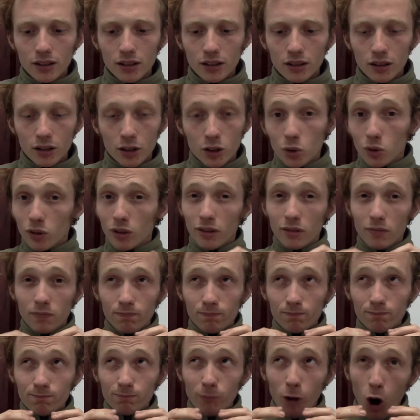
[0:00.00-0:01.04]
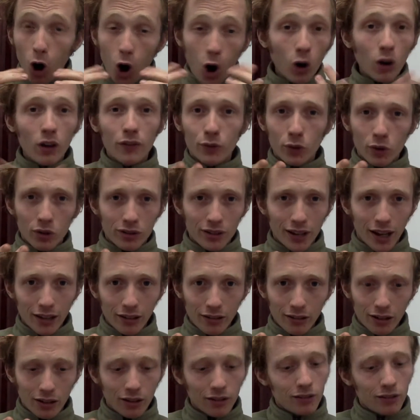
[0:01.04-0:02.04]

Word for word: uses all of your senses.